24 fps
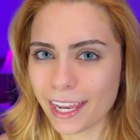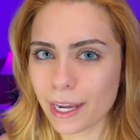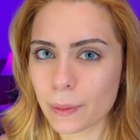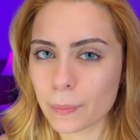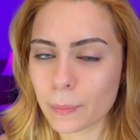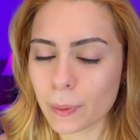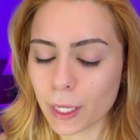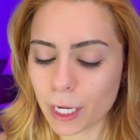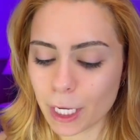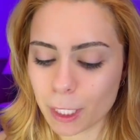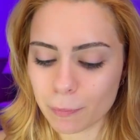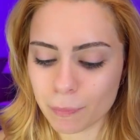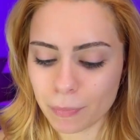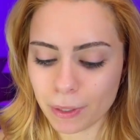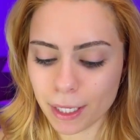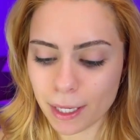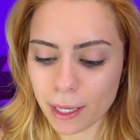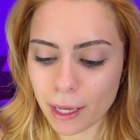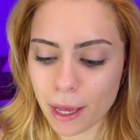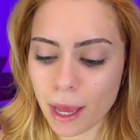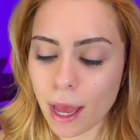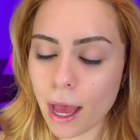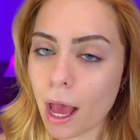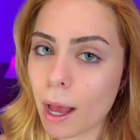Gonna be
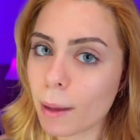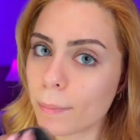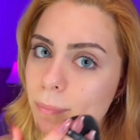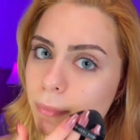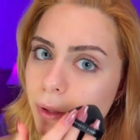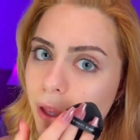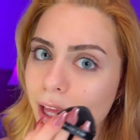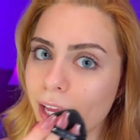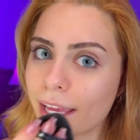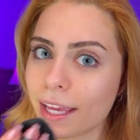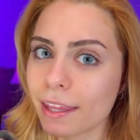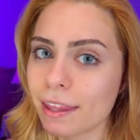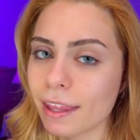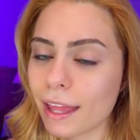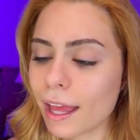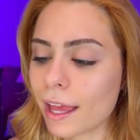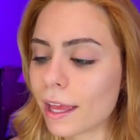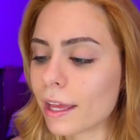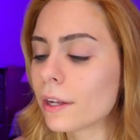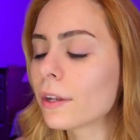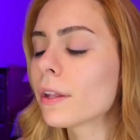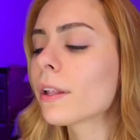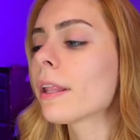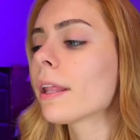applying
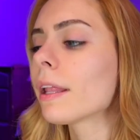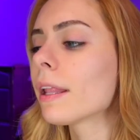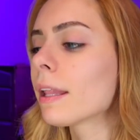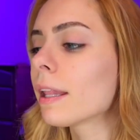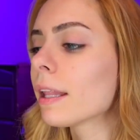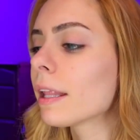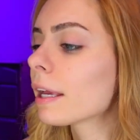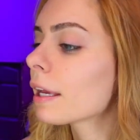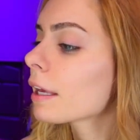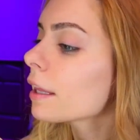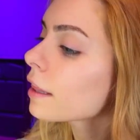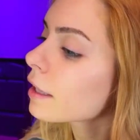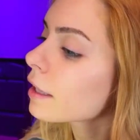that like